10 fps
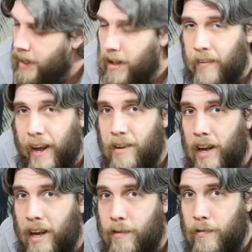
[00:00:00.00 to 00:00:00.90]
and they actually
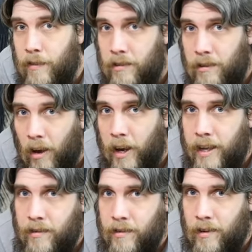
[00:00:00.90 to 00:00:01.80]
had to
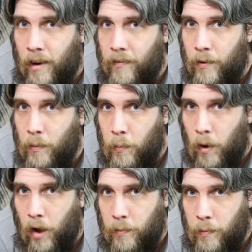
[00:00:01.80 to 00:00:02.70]
design stuff that
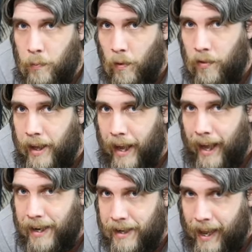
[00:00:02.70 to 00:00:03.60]
worked with what they
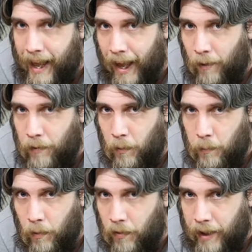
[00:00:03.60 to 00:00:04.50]
had now, not
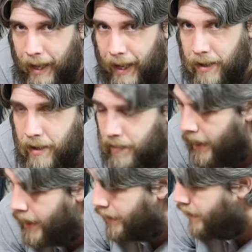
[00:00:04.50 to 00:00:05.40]
what they had
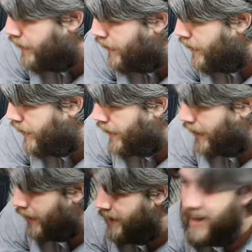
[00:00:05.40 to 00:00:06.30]
then.
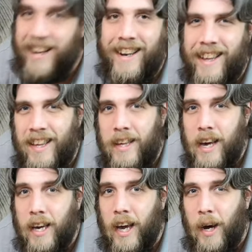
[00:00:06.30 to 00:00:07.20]
And luckily, you
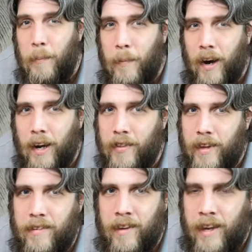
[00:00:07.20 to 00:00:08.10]
can't buy
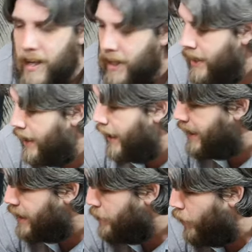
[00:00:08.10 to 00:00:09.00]
these
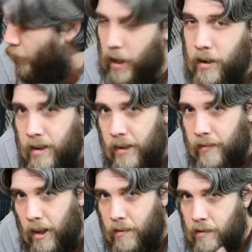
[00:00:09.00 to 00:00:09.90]
anymore, unless you live
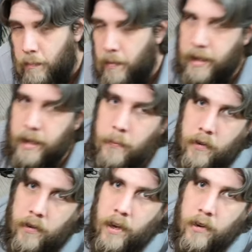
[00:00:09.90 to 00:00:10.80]
close to me, in
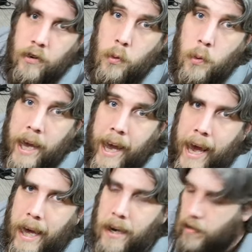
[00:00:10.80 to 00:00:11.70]
which case you can,